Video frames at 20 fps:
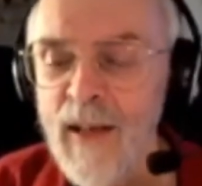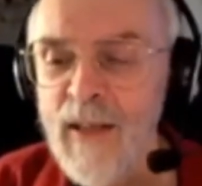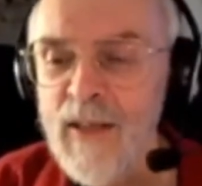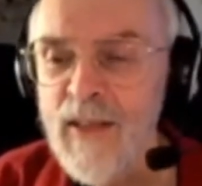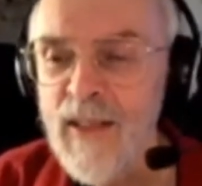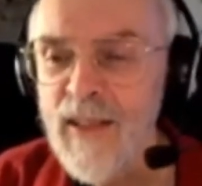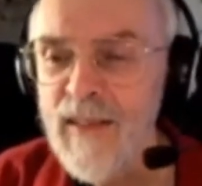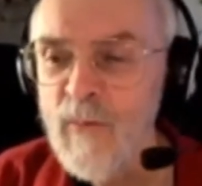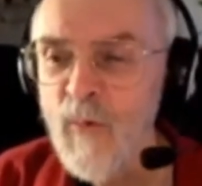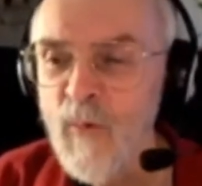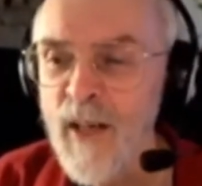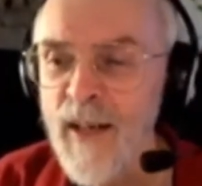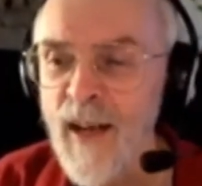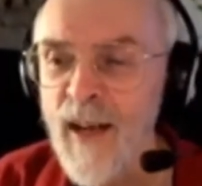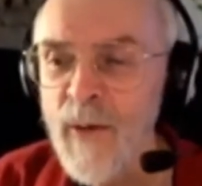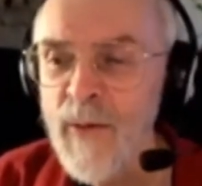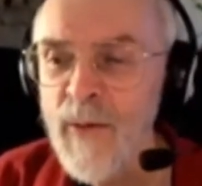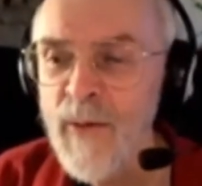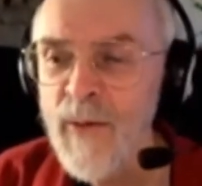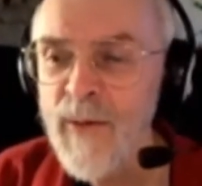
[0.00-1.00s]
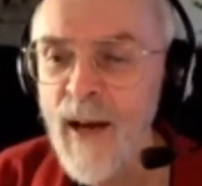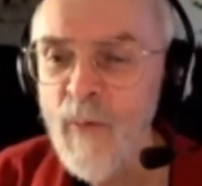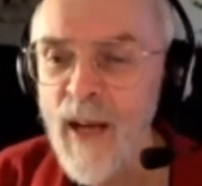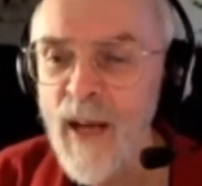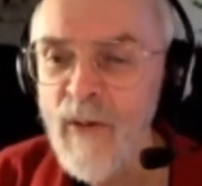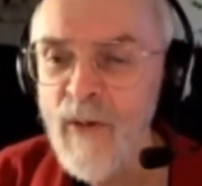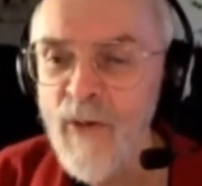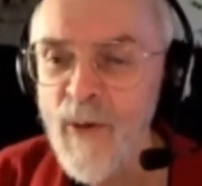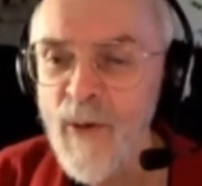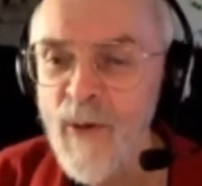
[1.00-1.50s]
It didn't work out that
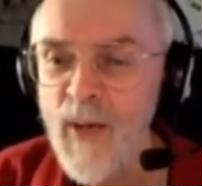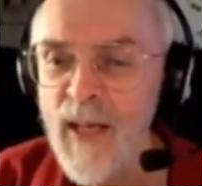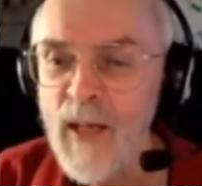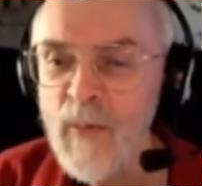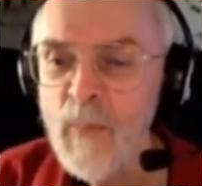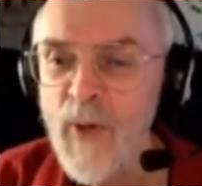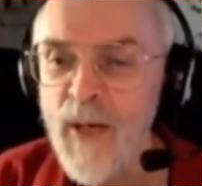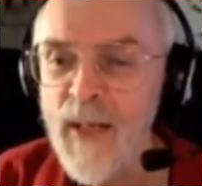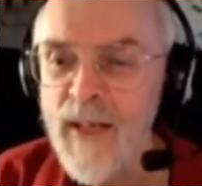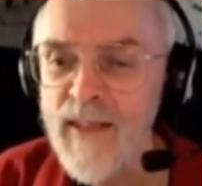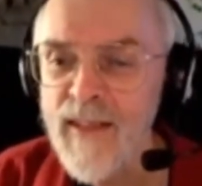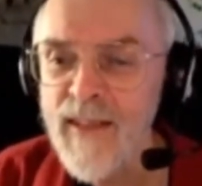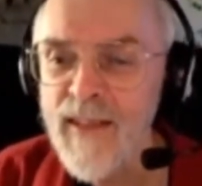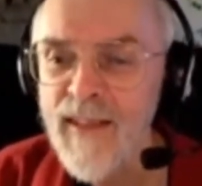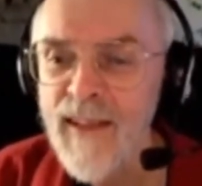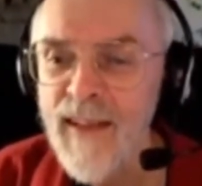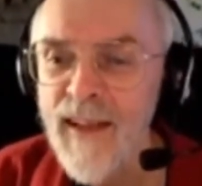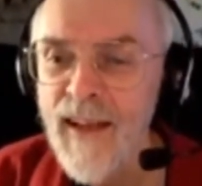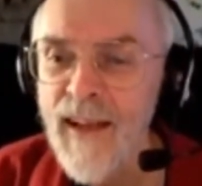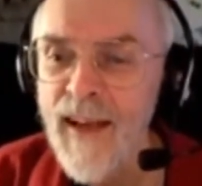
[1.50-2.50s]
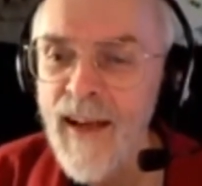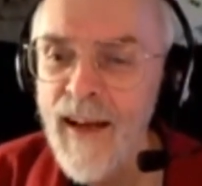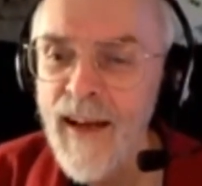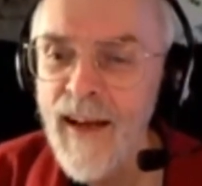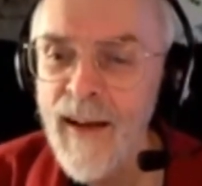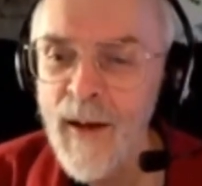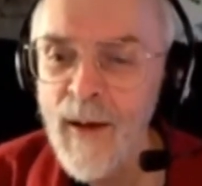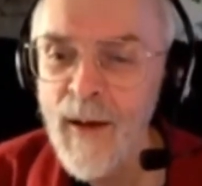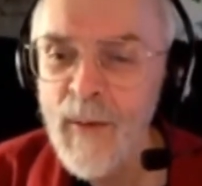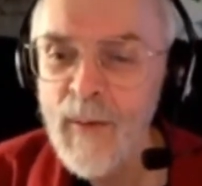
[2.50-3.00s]
way for me, but
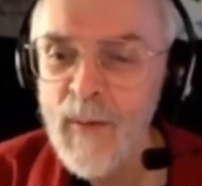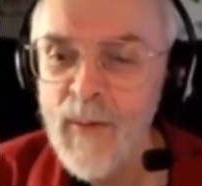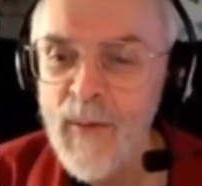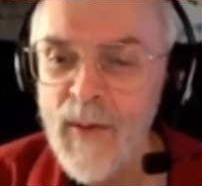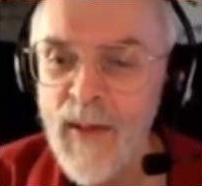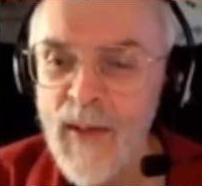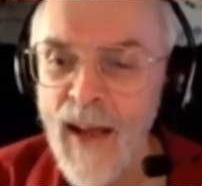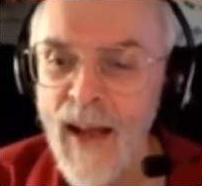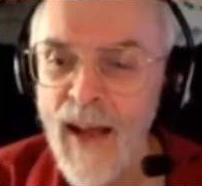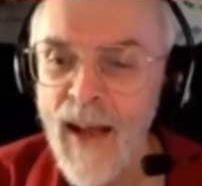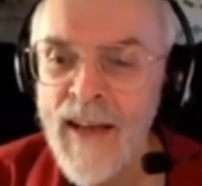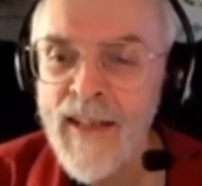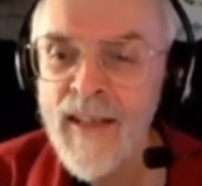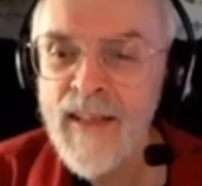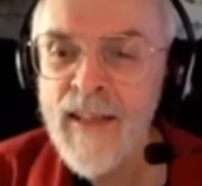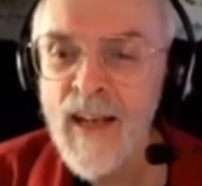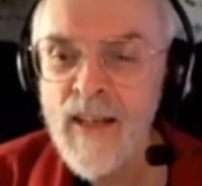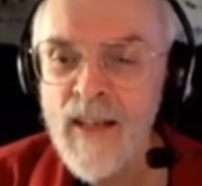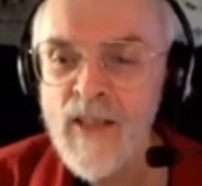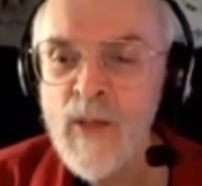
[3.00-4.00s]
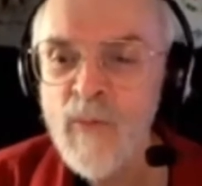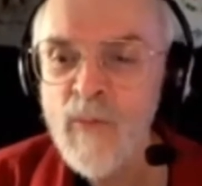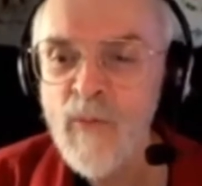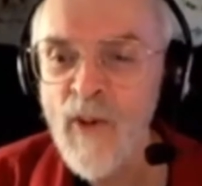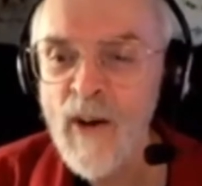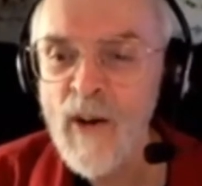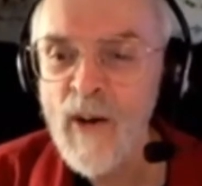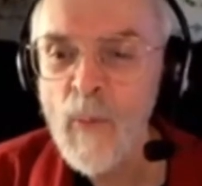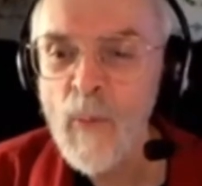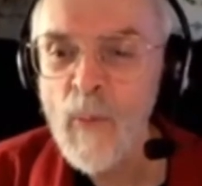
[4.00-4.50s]
I did get
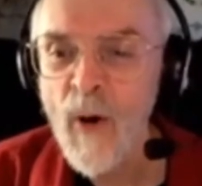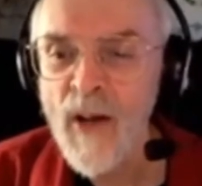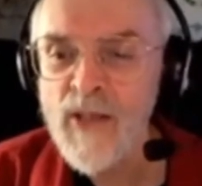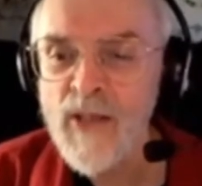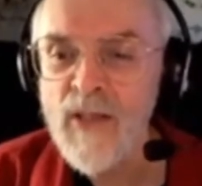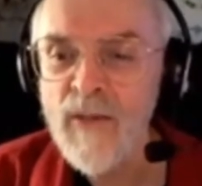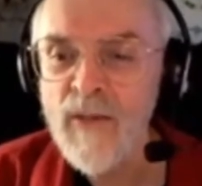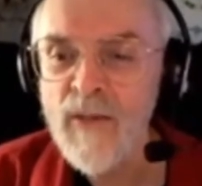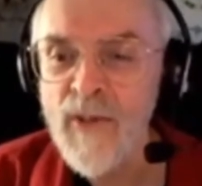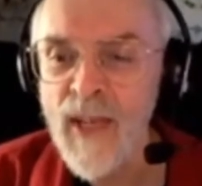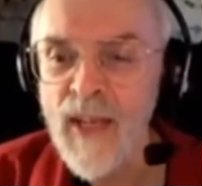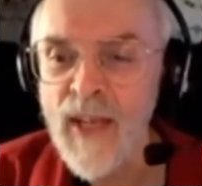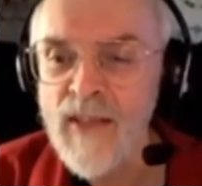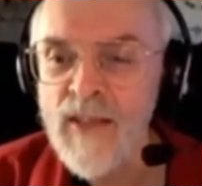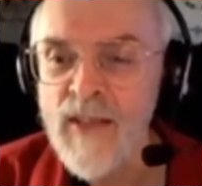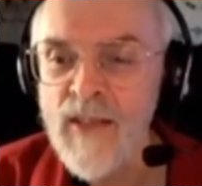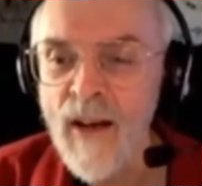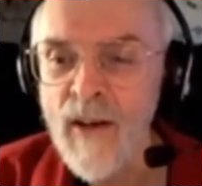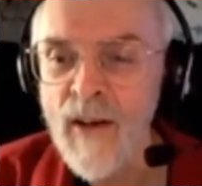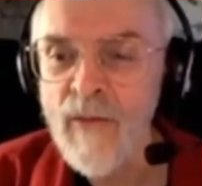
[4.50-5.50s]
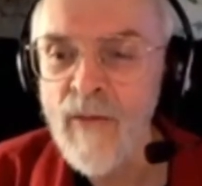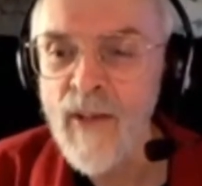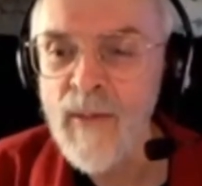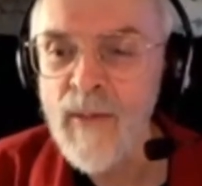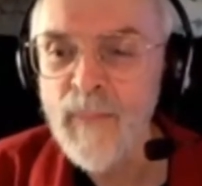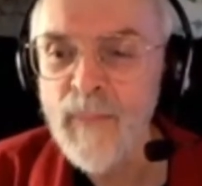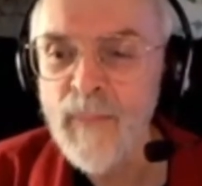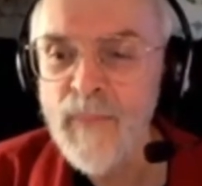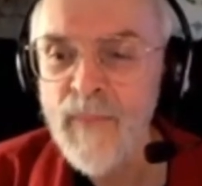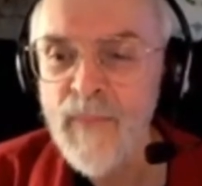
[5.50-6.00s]
some very positive things out
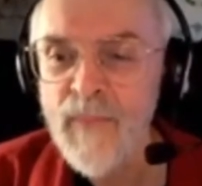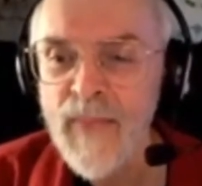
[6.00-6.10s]
of it.